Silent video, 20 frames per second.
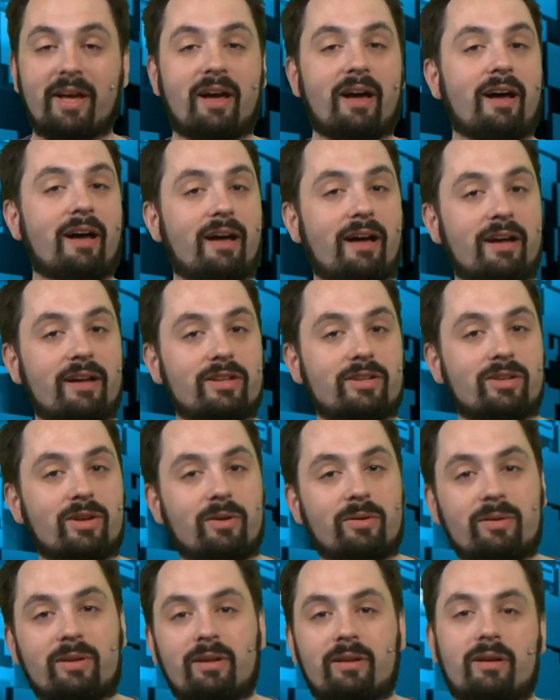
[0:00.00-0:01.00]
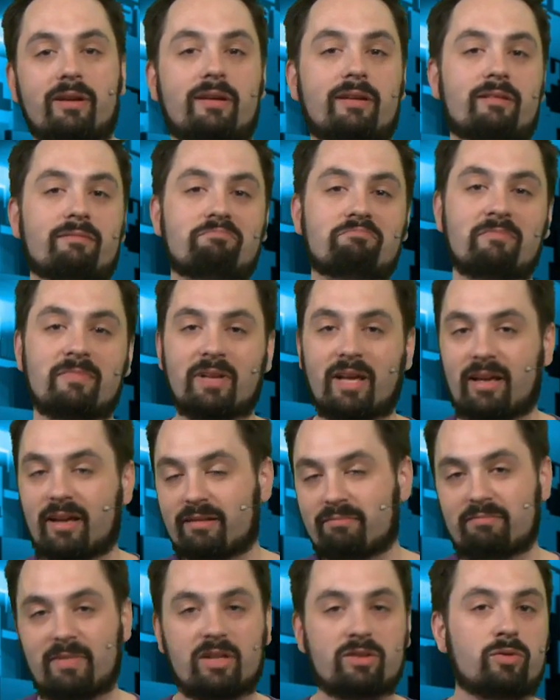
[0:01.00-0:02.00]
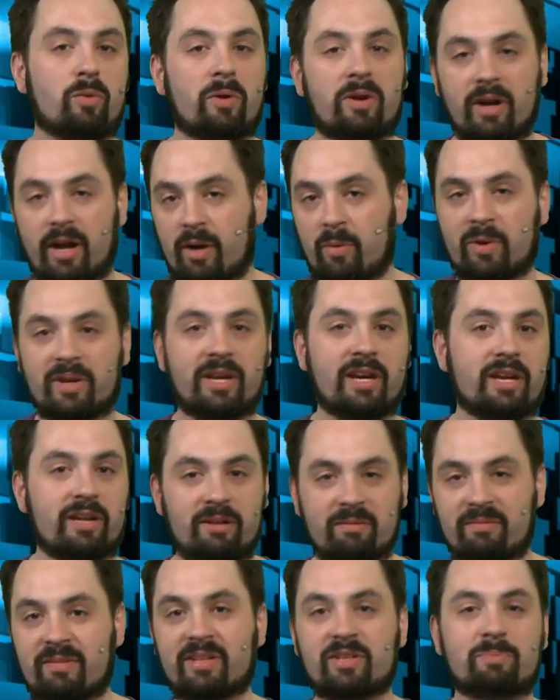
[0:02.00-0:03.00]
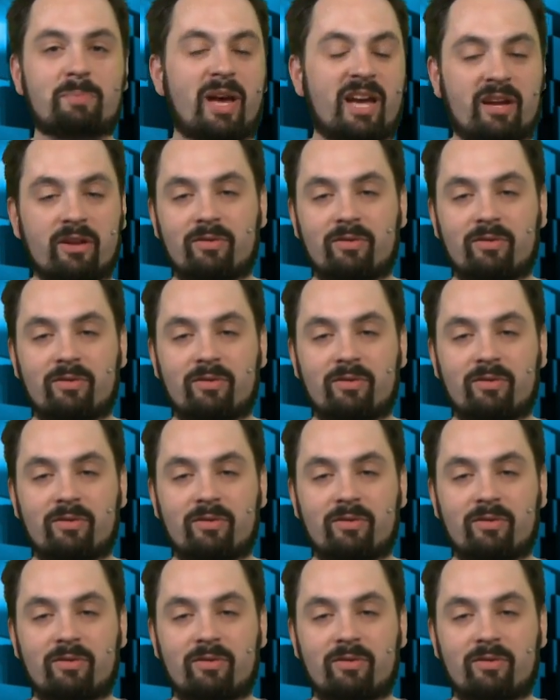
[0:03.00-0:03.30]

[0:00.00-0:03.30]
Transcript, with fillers: Uh, so, you know, uh, Eldorian and I were kicking this back